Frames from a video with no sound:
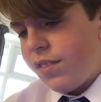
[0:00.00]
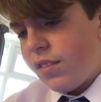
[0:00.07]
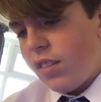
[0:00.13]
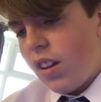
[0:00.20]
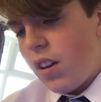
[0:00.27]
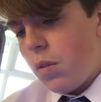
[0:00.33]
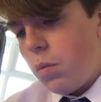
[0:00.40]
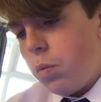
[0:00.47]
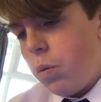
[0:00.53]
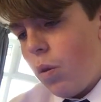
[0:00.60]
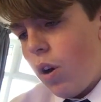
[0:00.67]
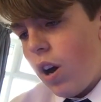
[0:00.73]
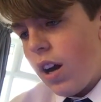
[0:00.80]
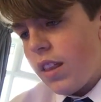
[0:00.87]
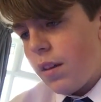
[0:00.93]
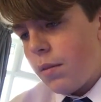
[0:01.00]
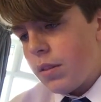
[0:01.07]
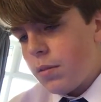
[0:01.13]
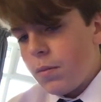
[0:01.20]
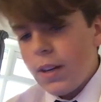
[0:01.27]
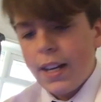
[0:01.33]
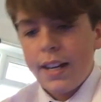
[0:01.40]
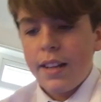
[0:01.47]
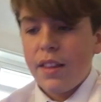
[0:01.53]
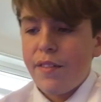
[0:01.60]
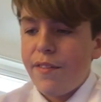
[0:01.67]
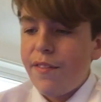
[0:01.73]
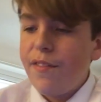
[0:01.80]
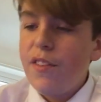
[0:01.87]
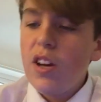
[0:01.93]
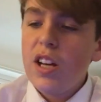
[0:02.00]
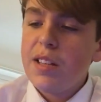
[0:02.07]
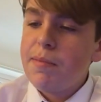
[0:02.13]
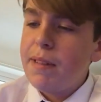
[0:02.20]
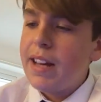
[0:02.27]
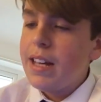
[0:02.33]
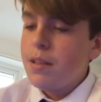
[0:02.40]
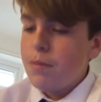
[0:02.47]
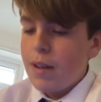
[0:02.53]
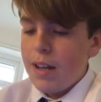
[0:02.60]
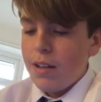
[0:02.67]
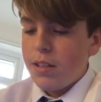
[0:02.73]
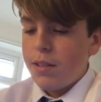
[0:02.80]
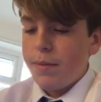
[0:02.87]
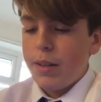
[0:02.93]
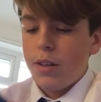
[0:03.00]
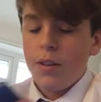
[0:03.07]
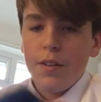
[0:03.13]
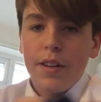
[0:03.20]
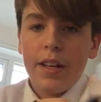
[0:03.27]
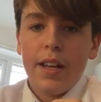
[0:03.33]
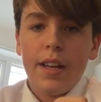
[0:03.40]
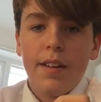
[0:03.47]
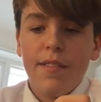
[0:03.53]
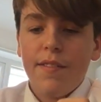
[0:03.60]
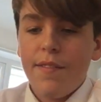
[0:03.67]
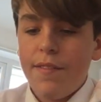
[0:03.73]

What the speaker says: Don't know why they wasn't working in the first place. What else have you got on here?